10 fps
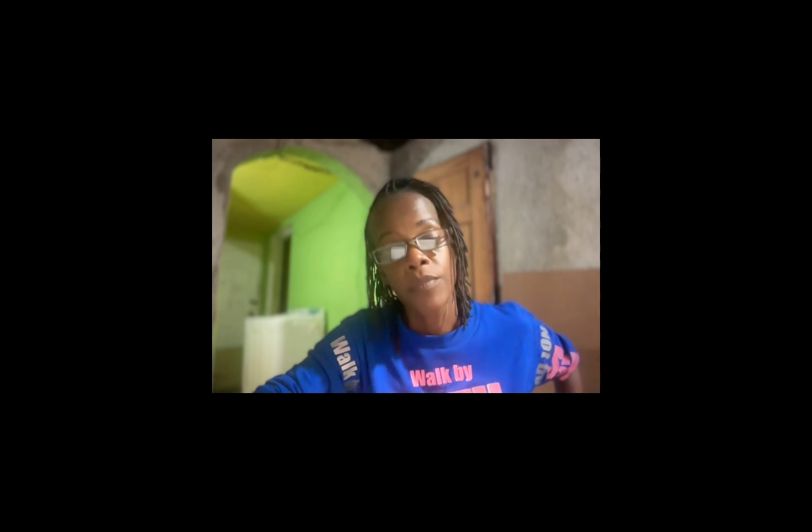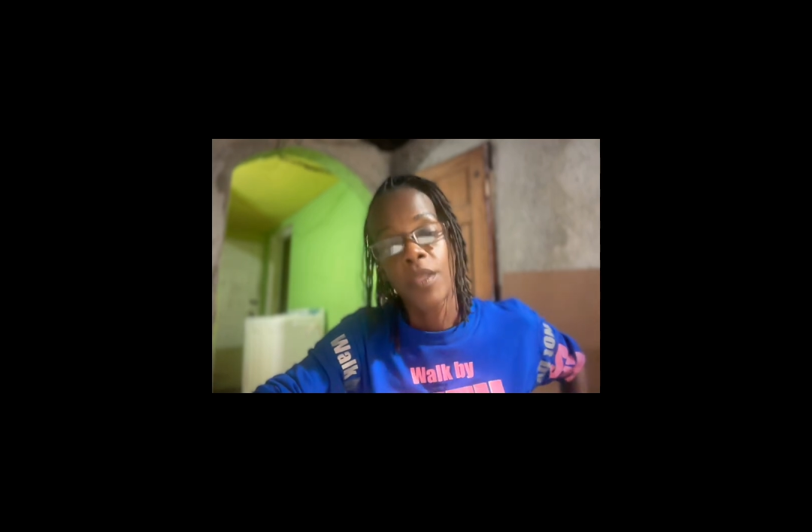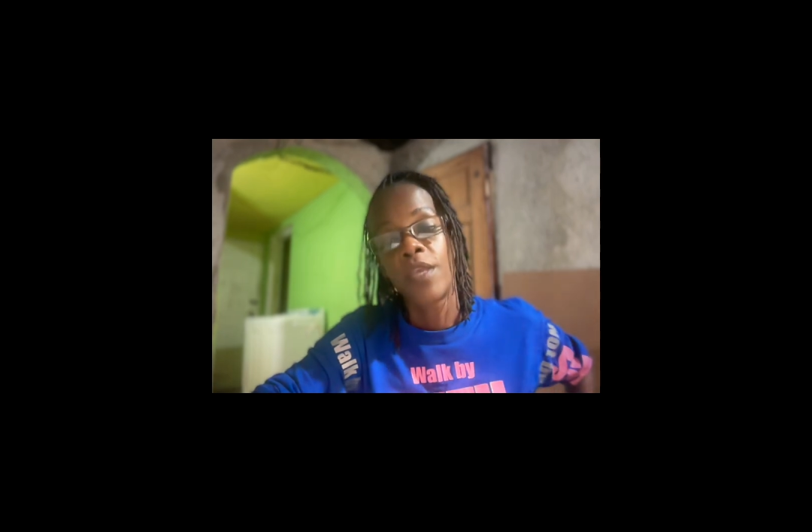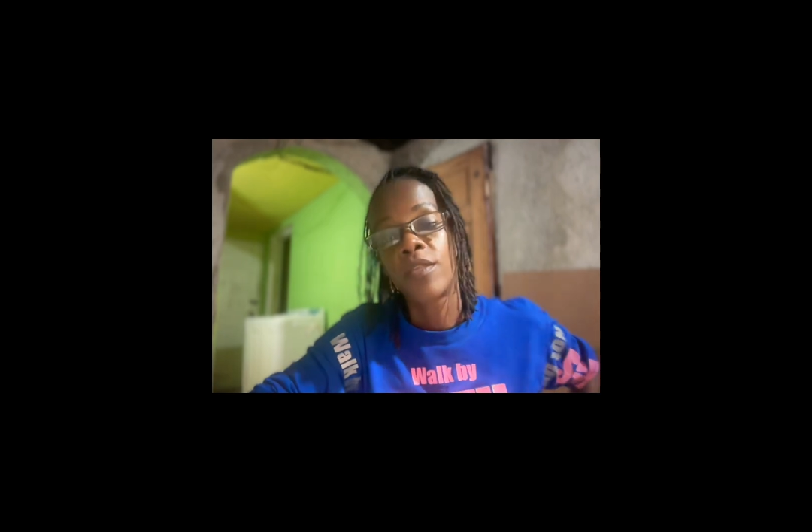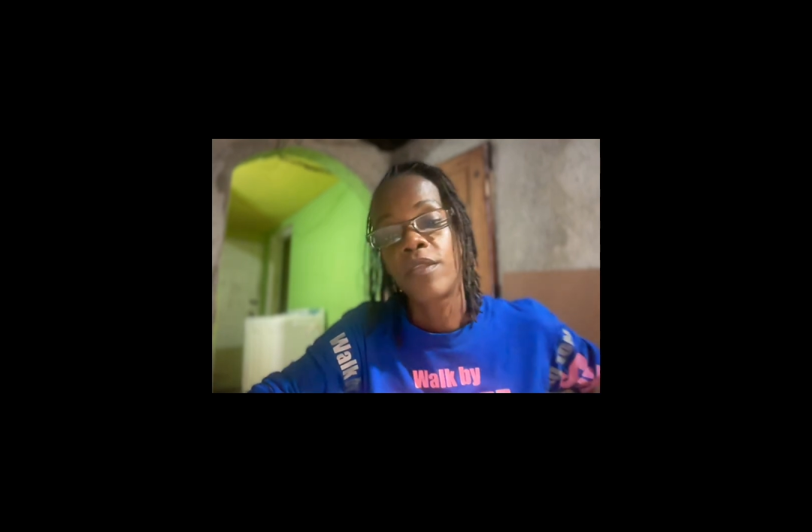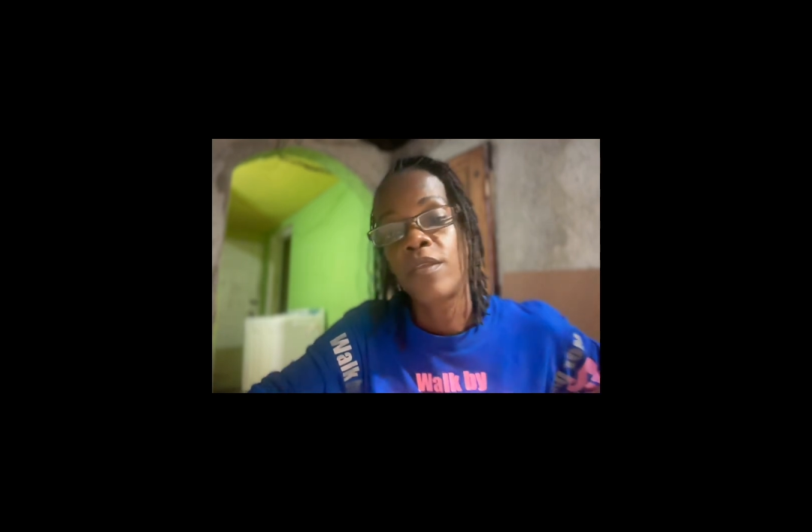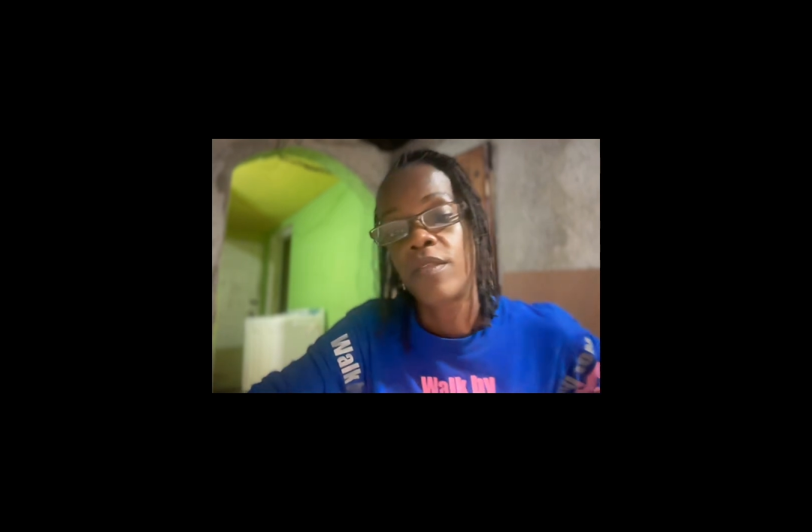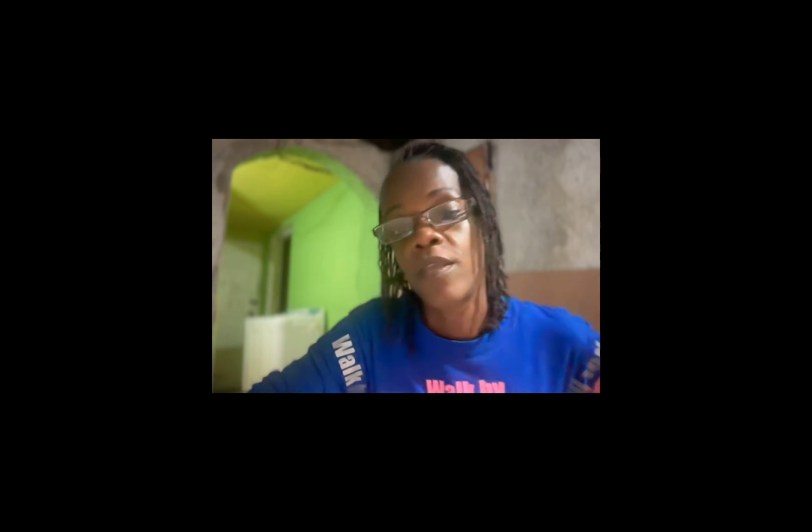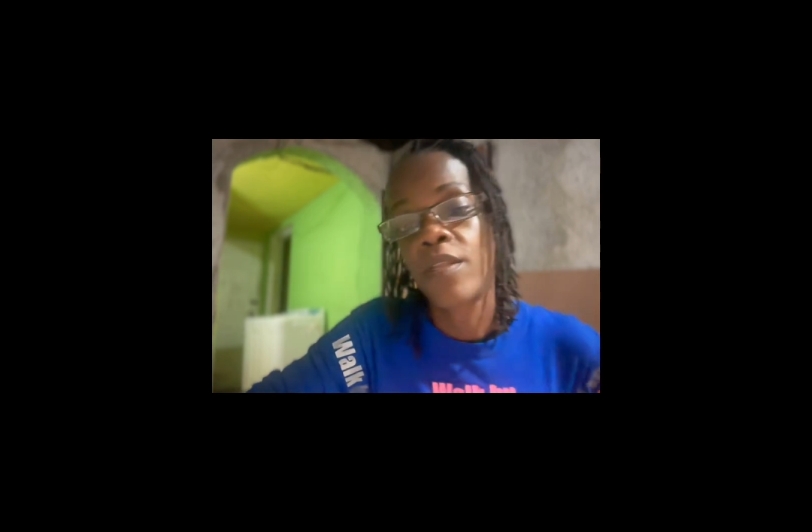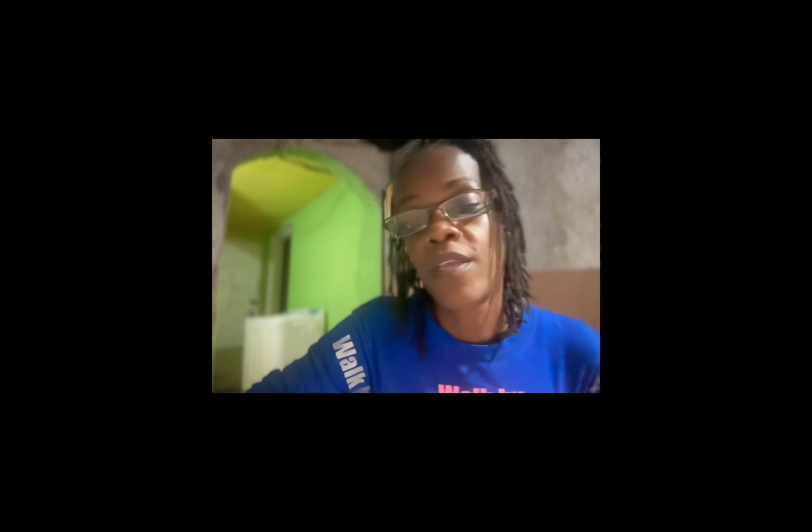
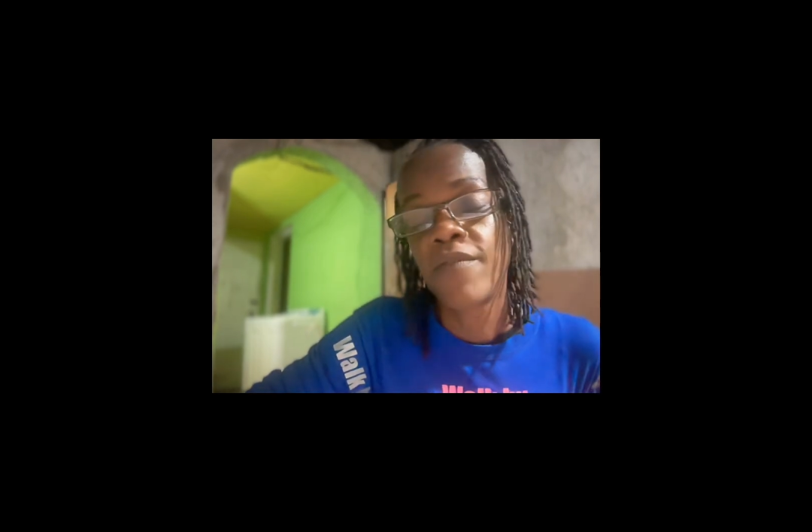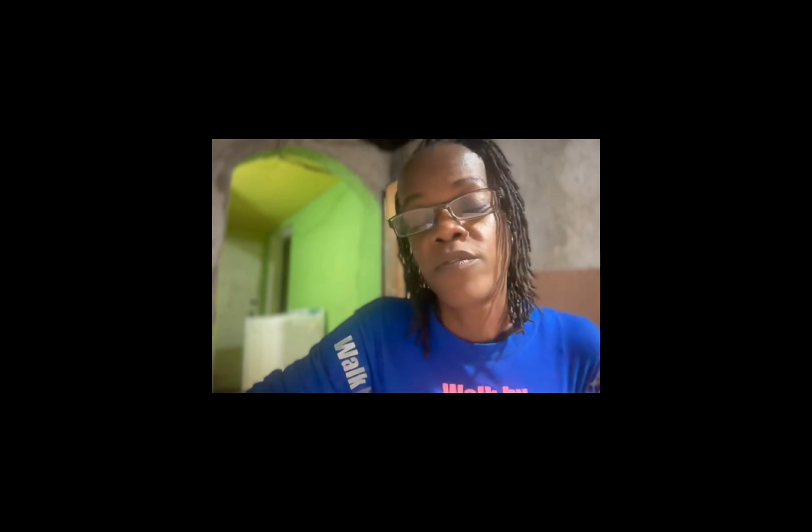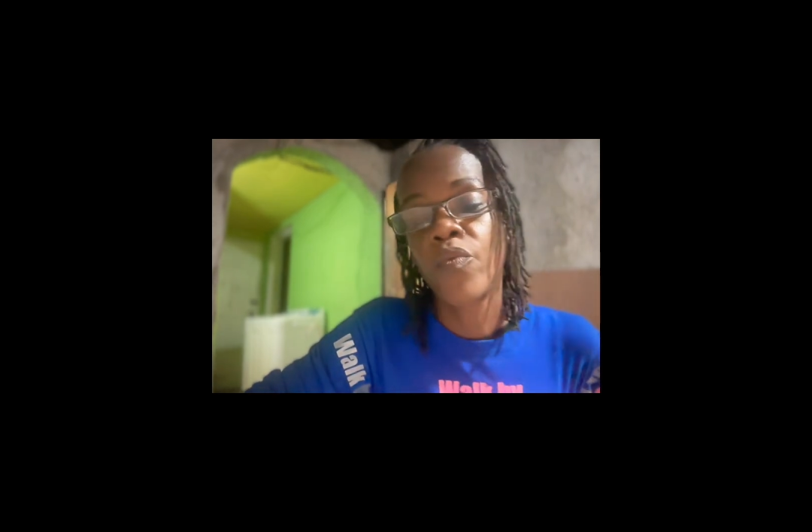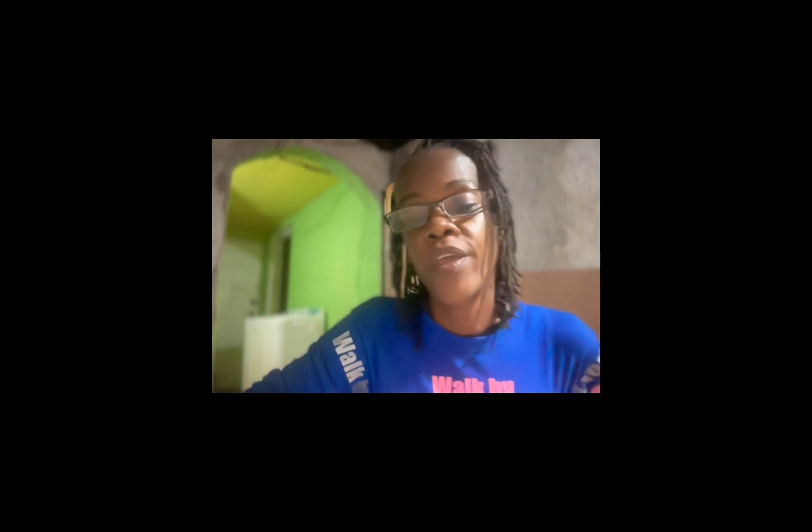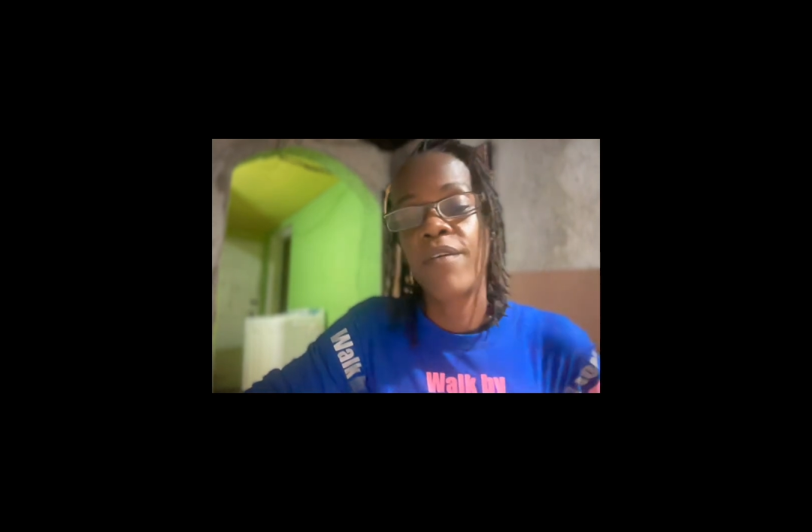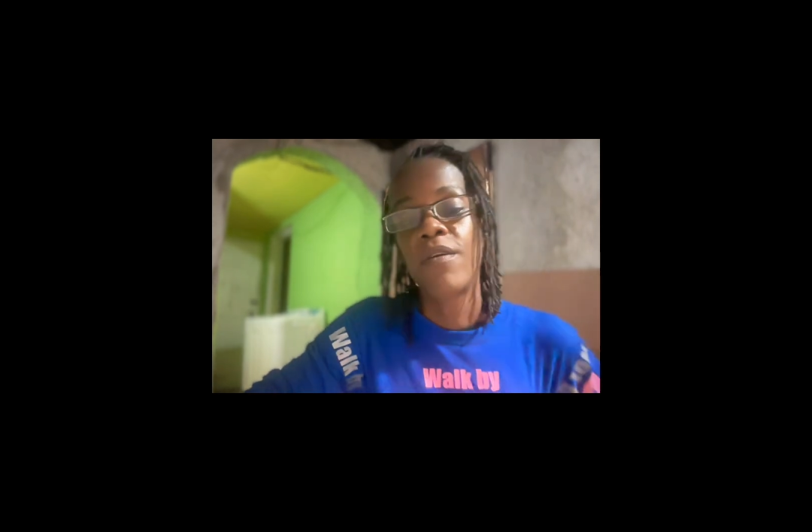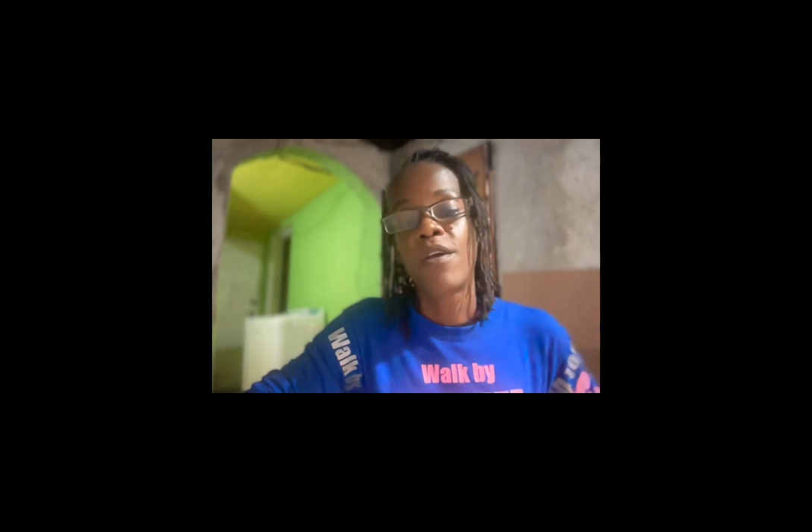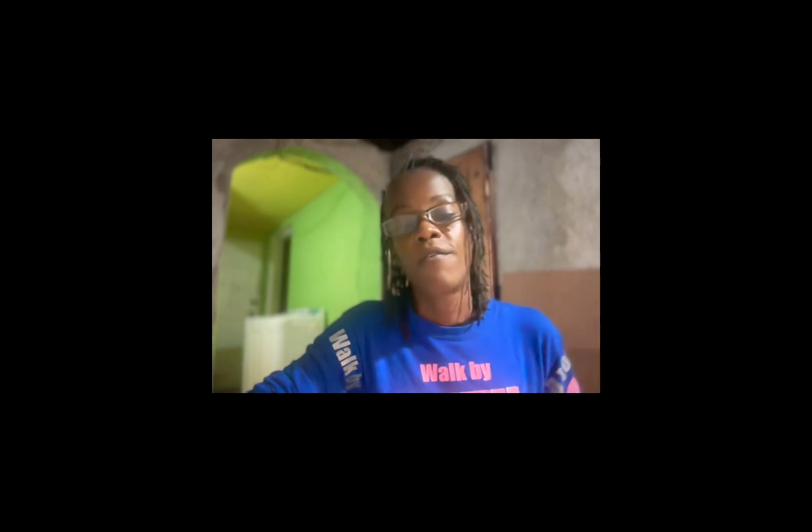it gives way